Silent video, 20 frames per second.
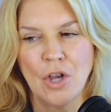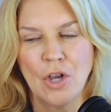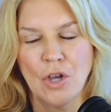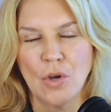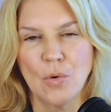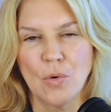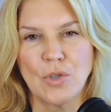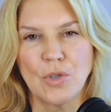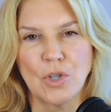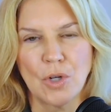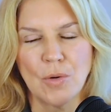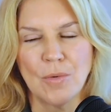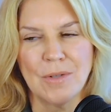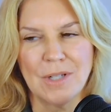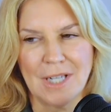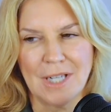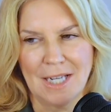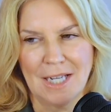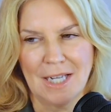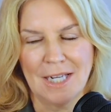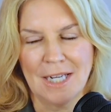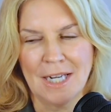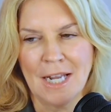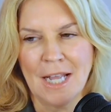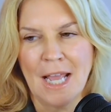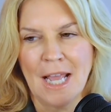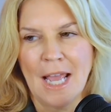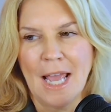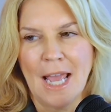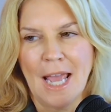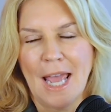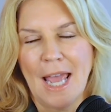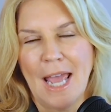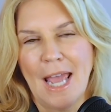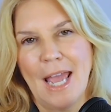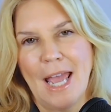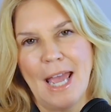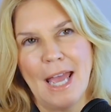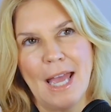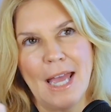who tuned in
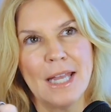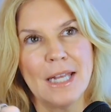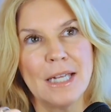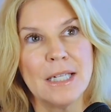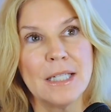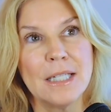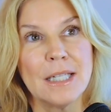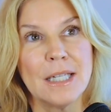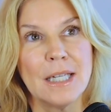and